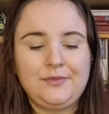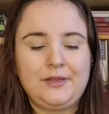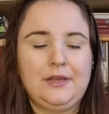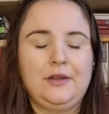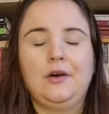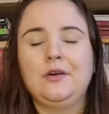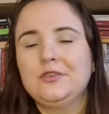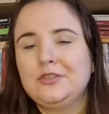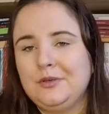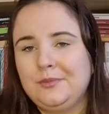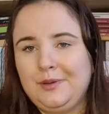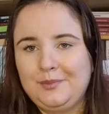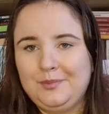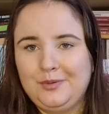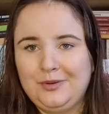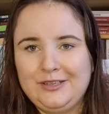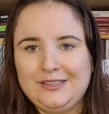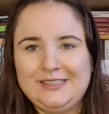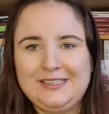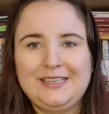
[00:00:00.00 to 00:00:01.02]
and also about
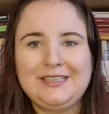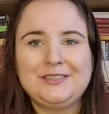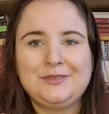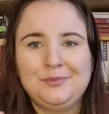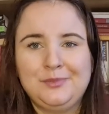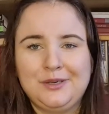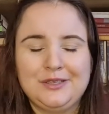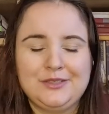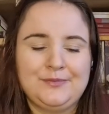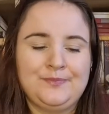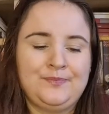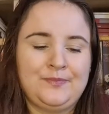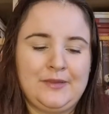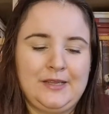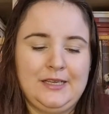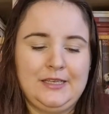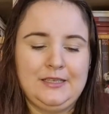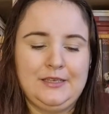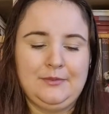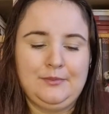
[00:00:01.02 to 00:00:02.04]
politics, but
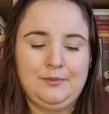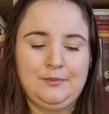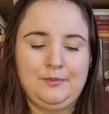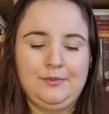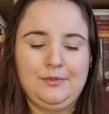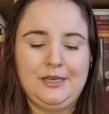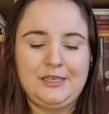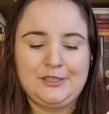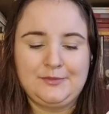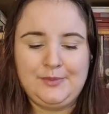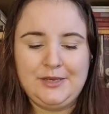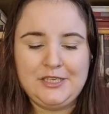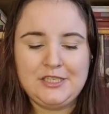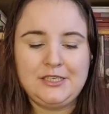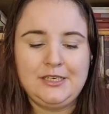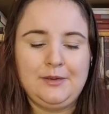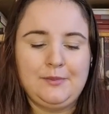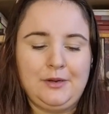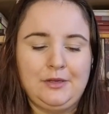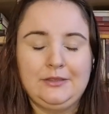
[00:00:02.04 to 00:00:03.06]
um,
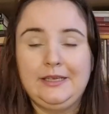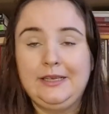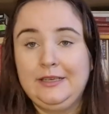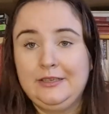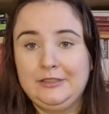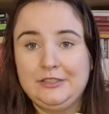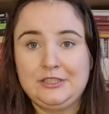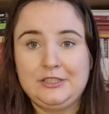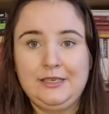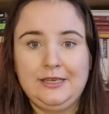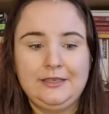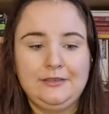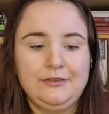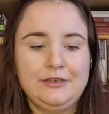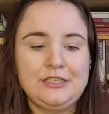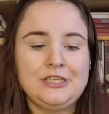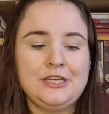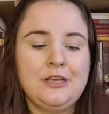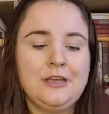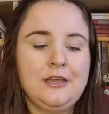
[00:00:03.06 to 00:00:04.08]
especially about the English
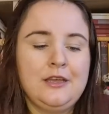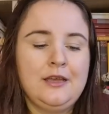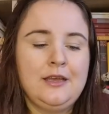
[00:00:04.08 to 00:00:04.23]
language,